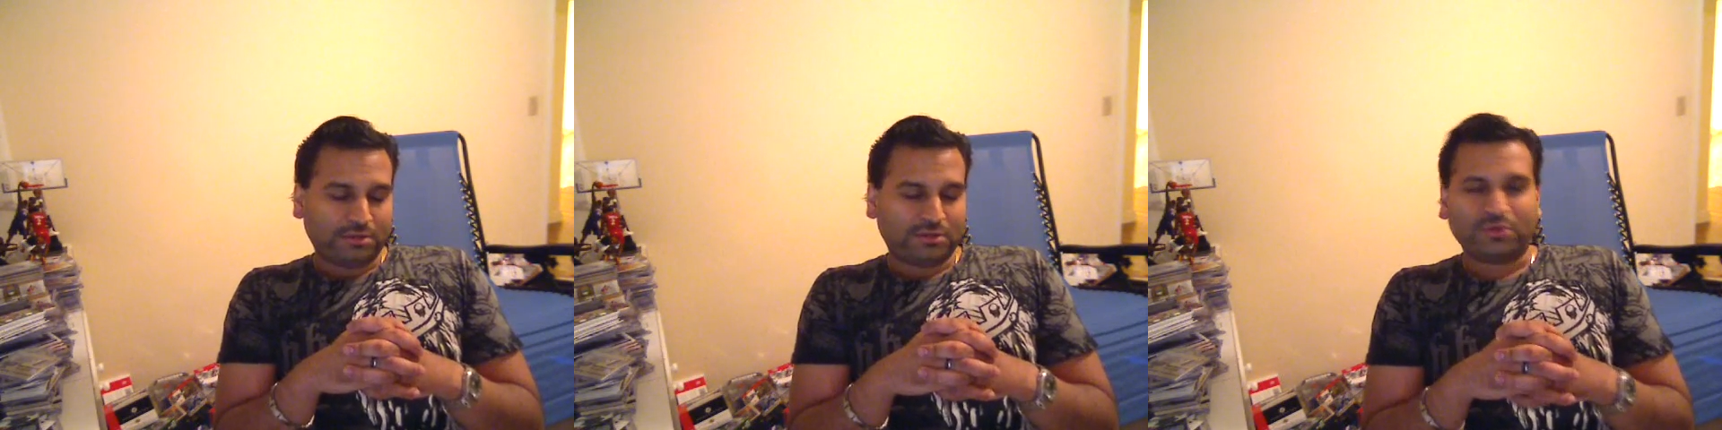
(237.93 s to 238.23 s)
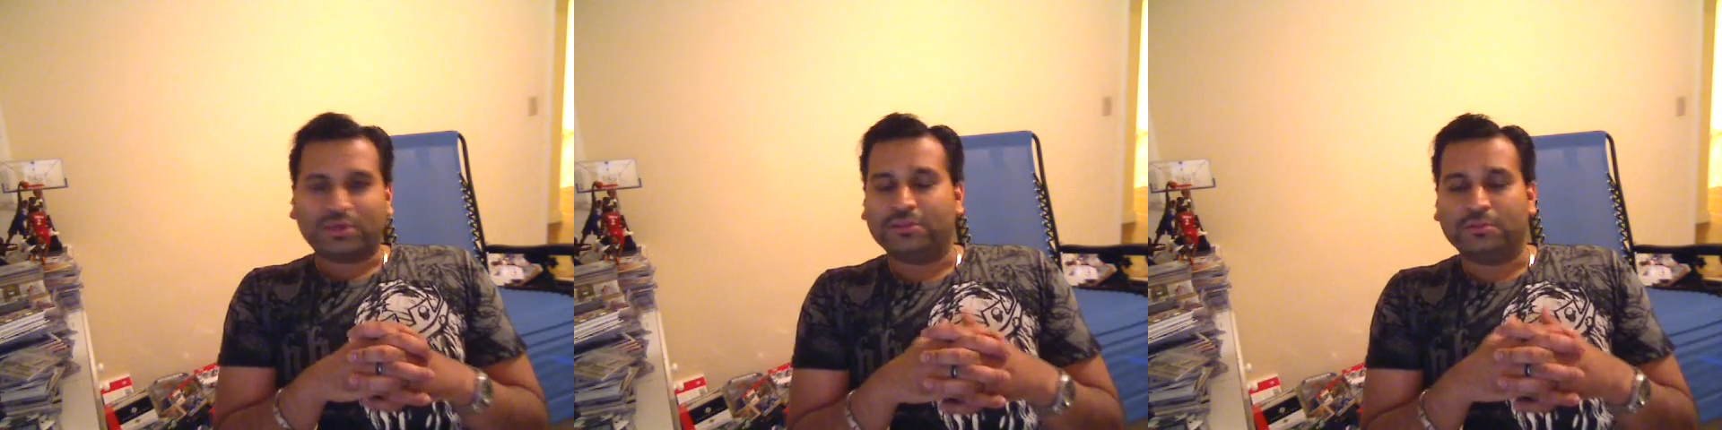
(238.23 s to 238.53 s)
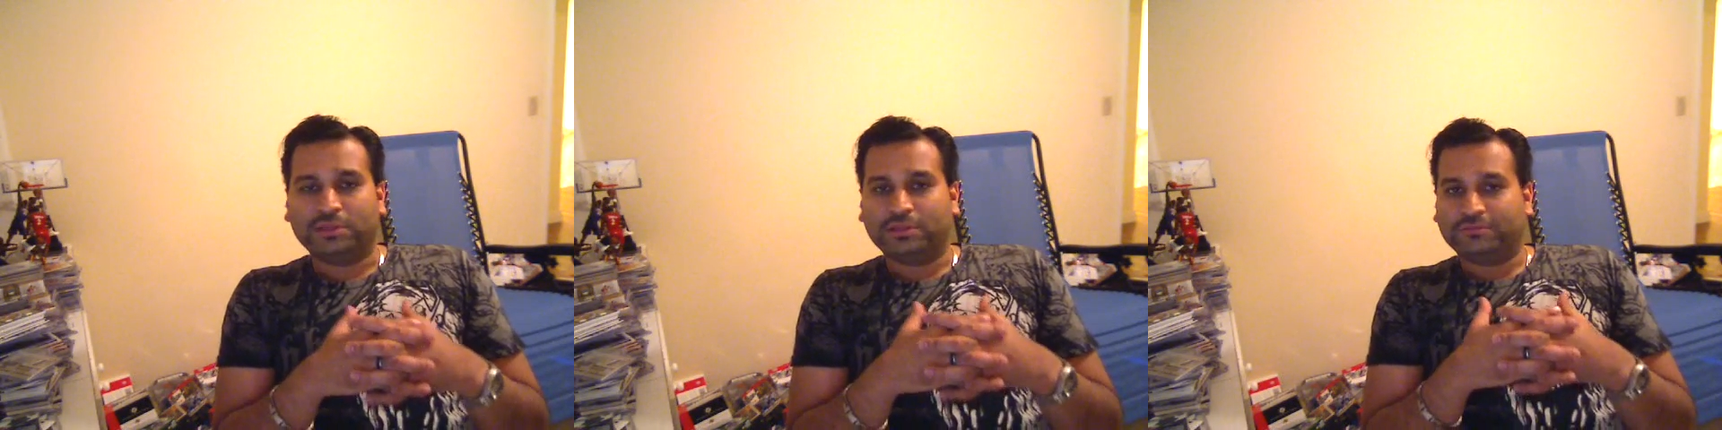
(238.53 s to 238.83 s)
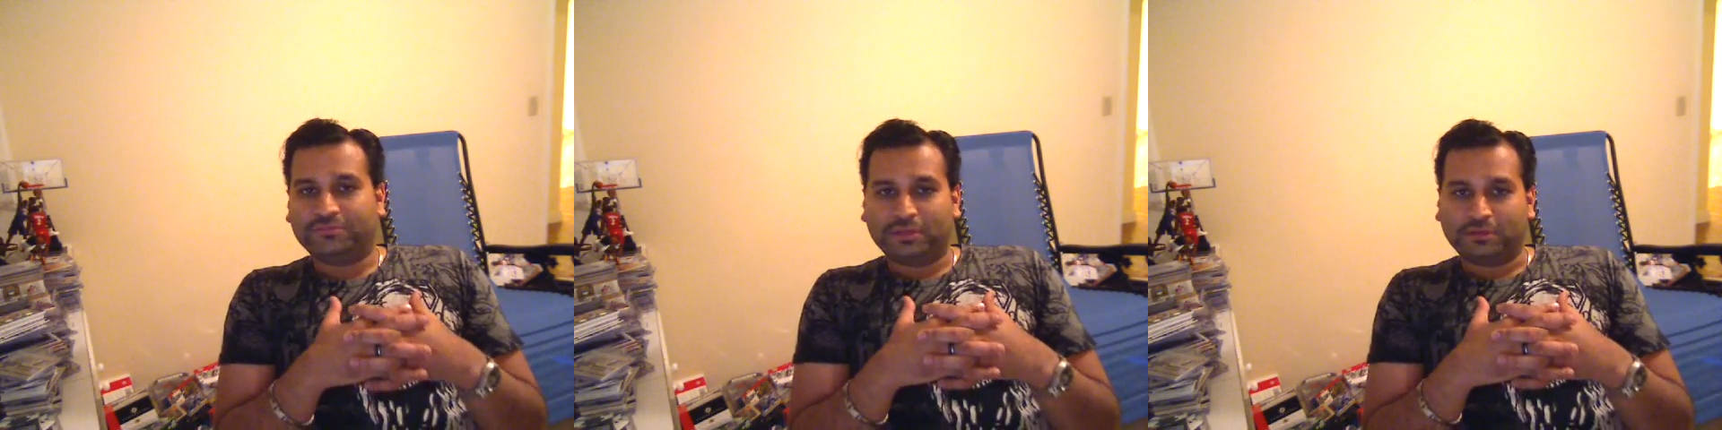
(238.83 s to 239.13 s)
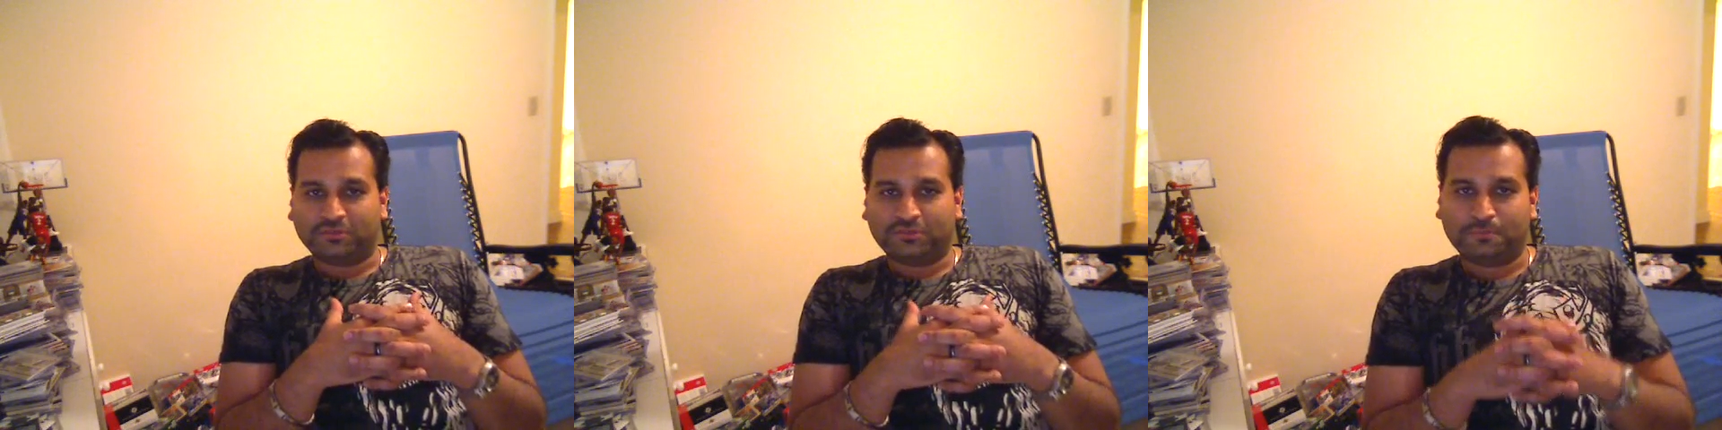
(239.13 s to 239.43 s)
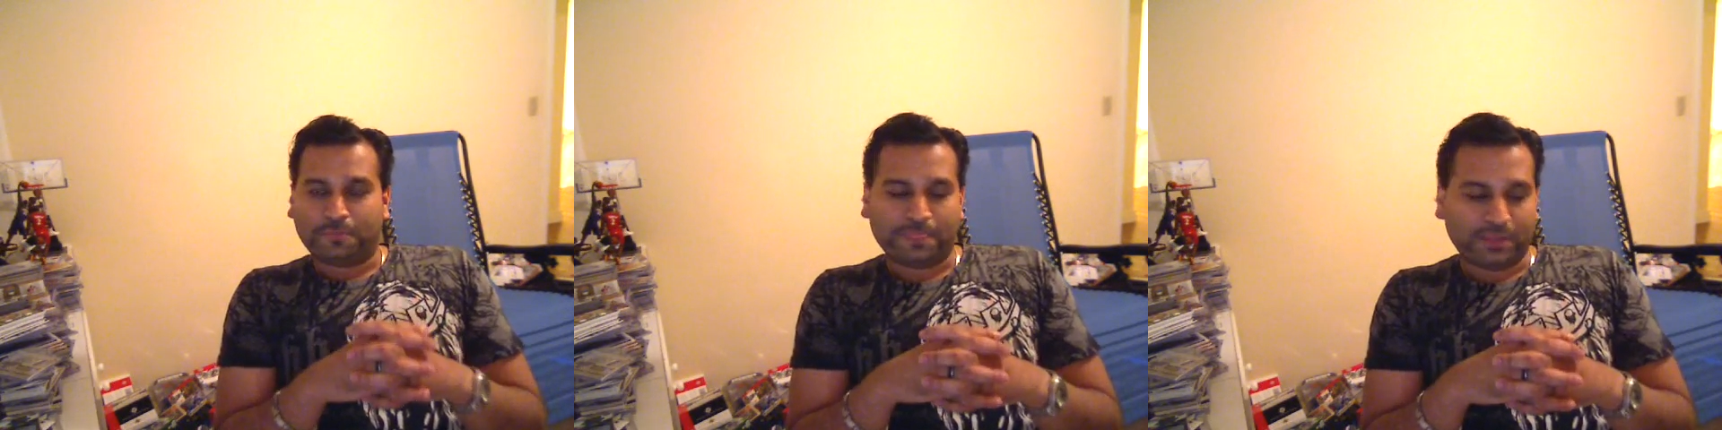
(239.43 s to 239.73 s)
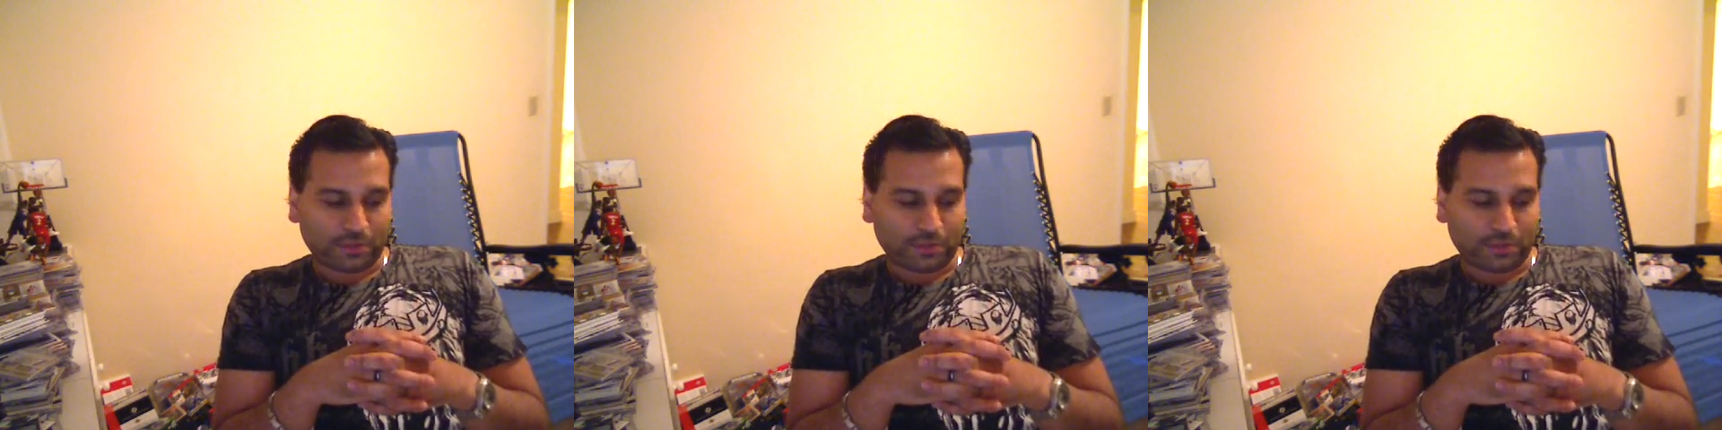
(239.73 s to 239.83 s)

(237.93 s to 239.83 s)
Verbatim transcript: Don't get in the middle of things. You